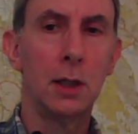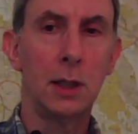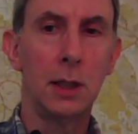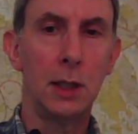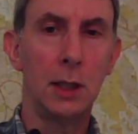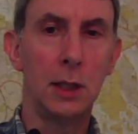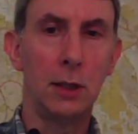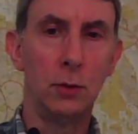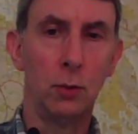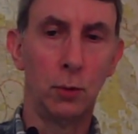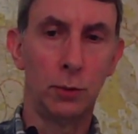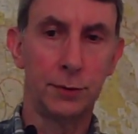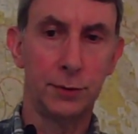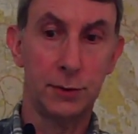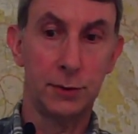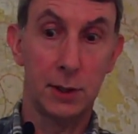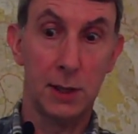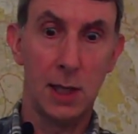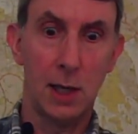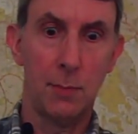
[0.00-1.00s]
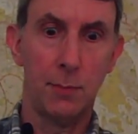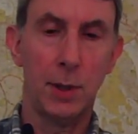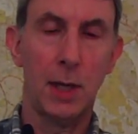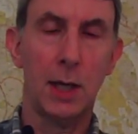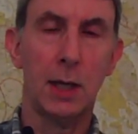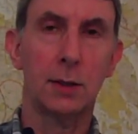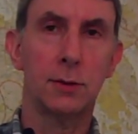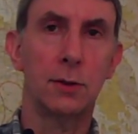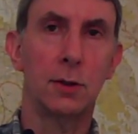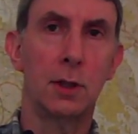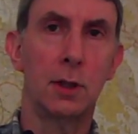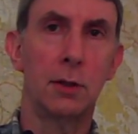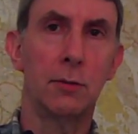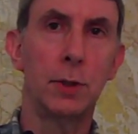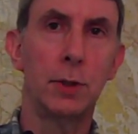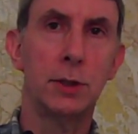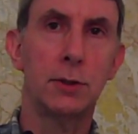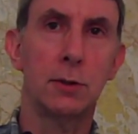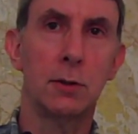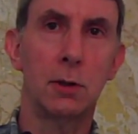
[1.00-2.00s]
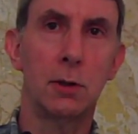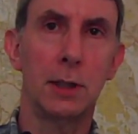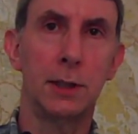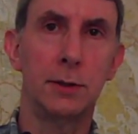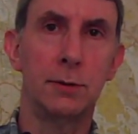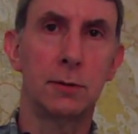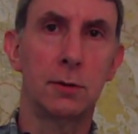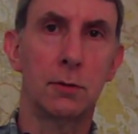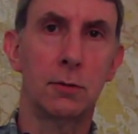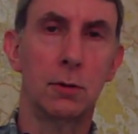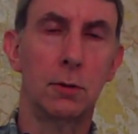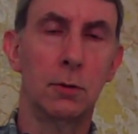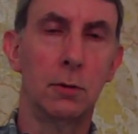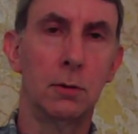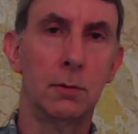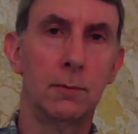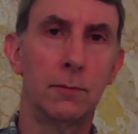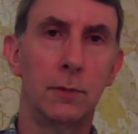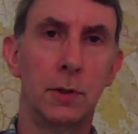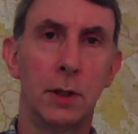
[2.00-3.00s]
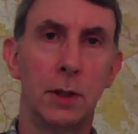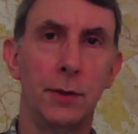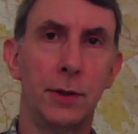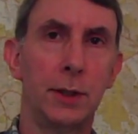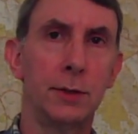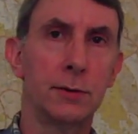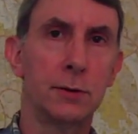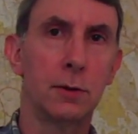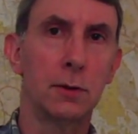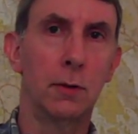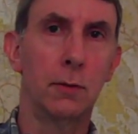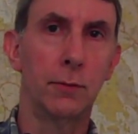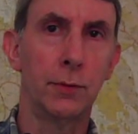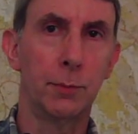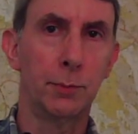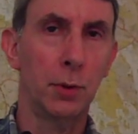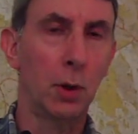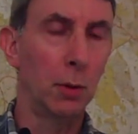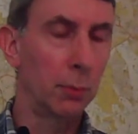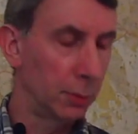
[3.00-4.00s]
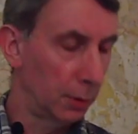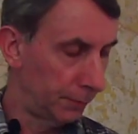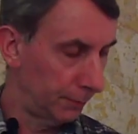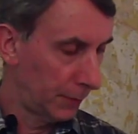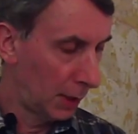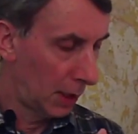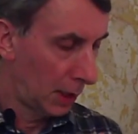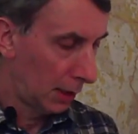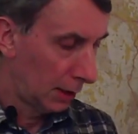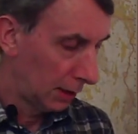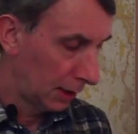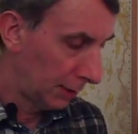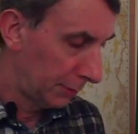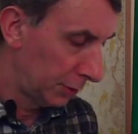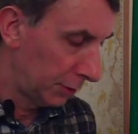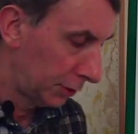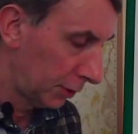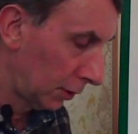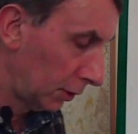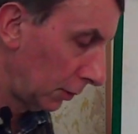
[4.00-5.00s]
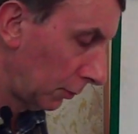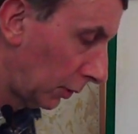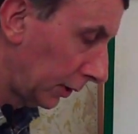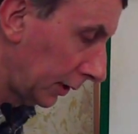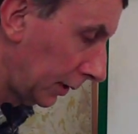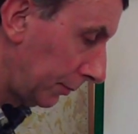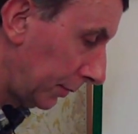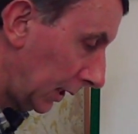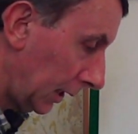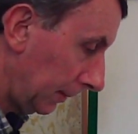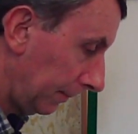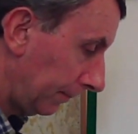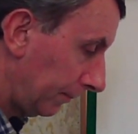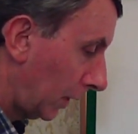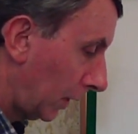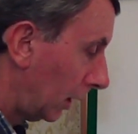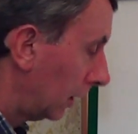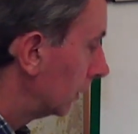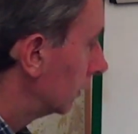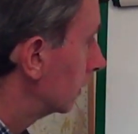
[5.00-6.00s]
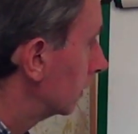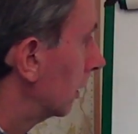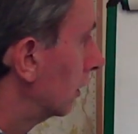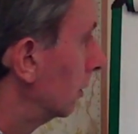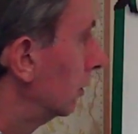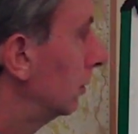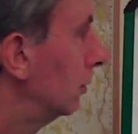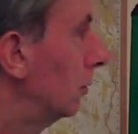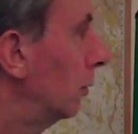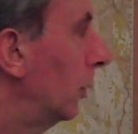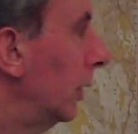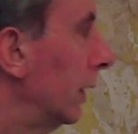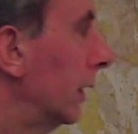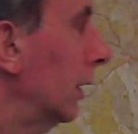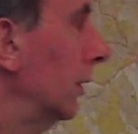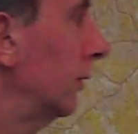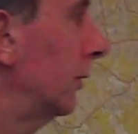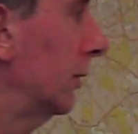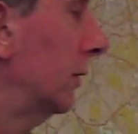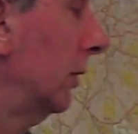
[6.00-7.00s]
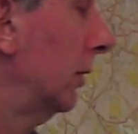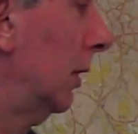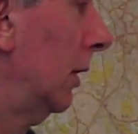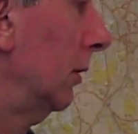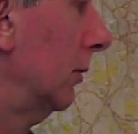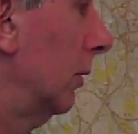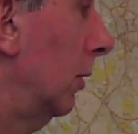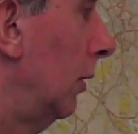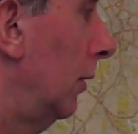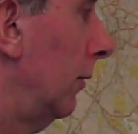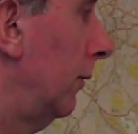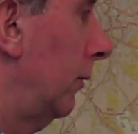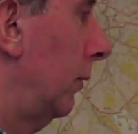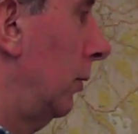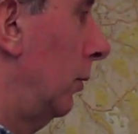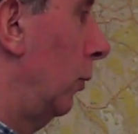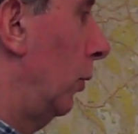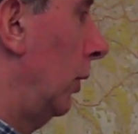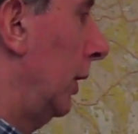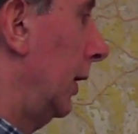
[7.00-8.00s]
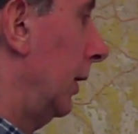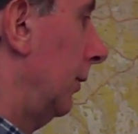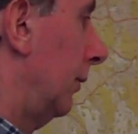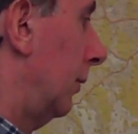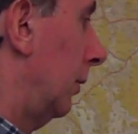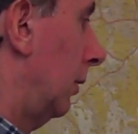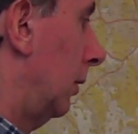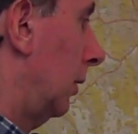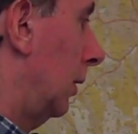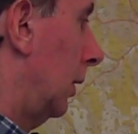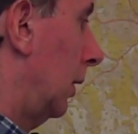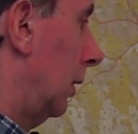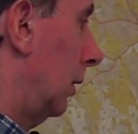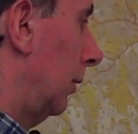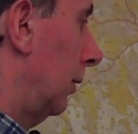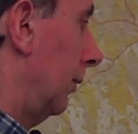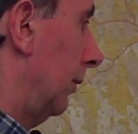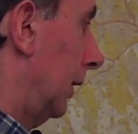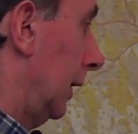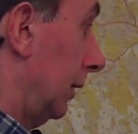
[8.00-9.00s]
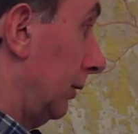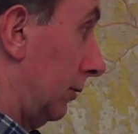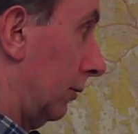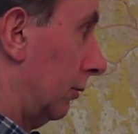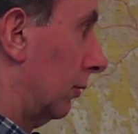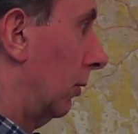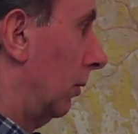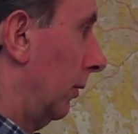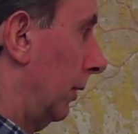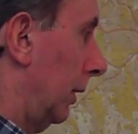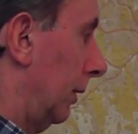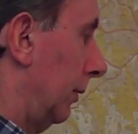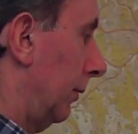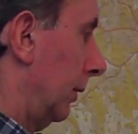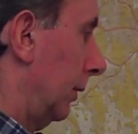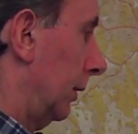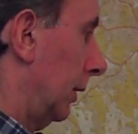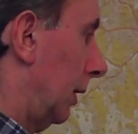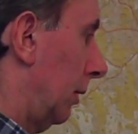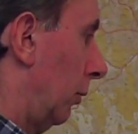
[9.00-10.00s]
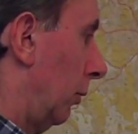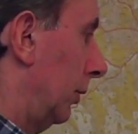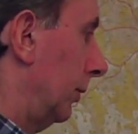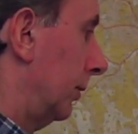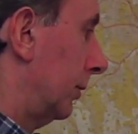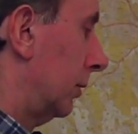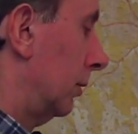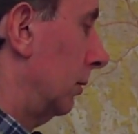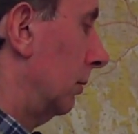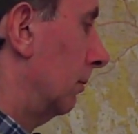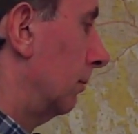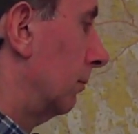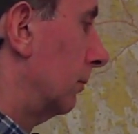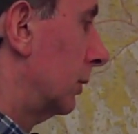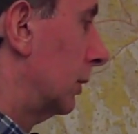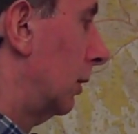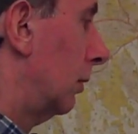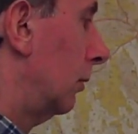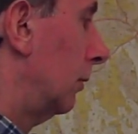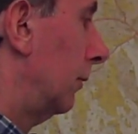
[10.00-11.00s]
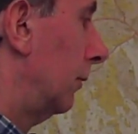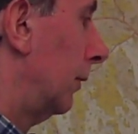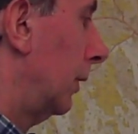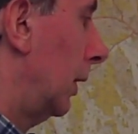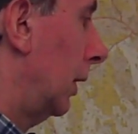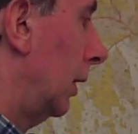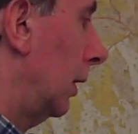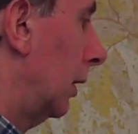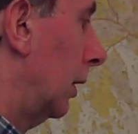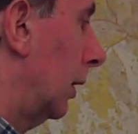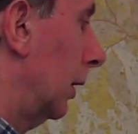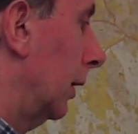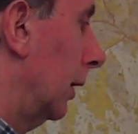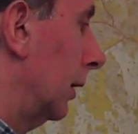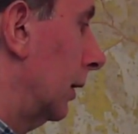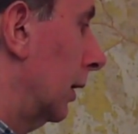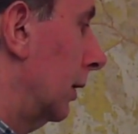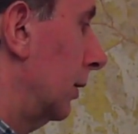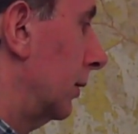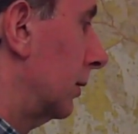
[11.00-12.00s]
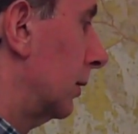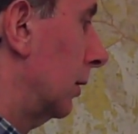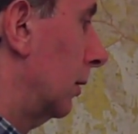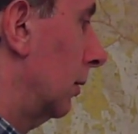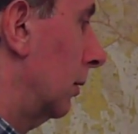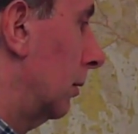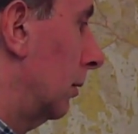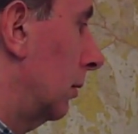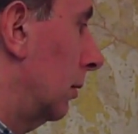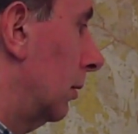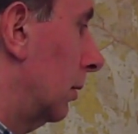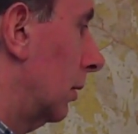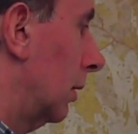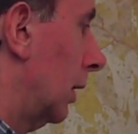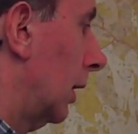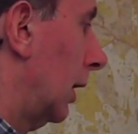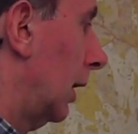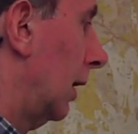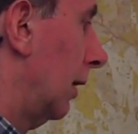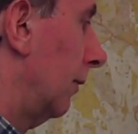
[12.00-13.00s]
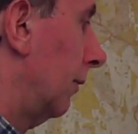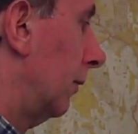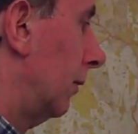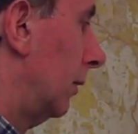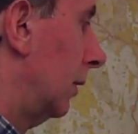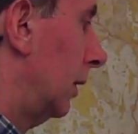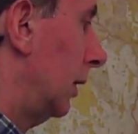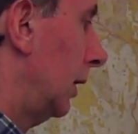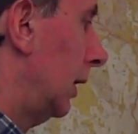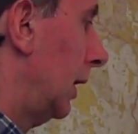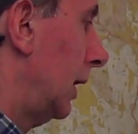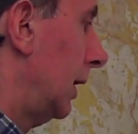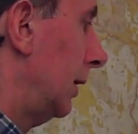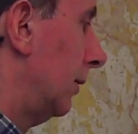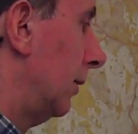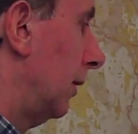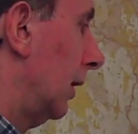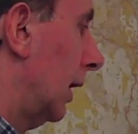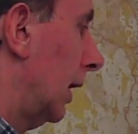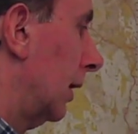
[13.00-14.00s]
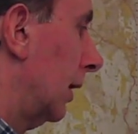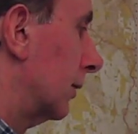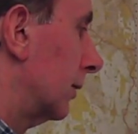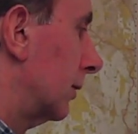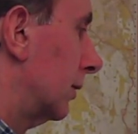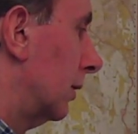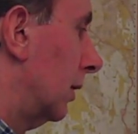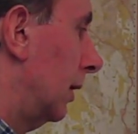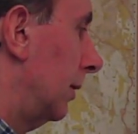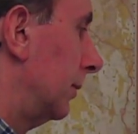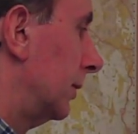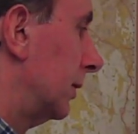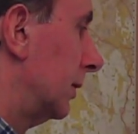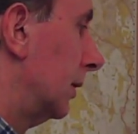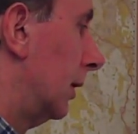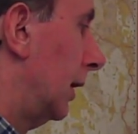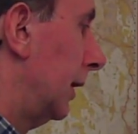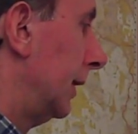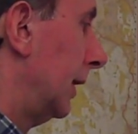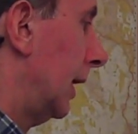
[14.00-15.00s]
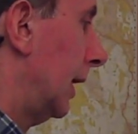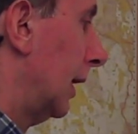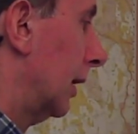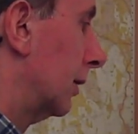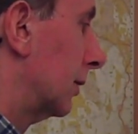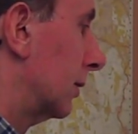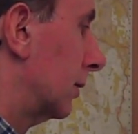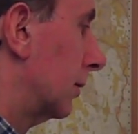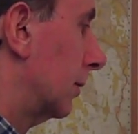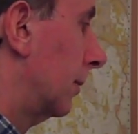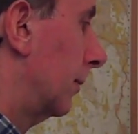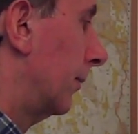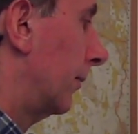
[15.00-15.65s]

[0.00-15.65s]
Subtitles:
in order to get back to the original integral and then solve the problem. Let me show you what I mean. So we're going to start off with the integral that I want to solve, and I'm going to have e to the x times sine x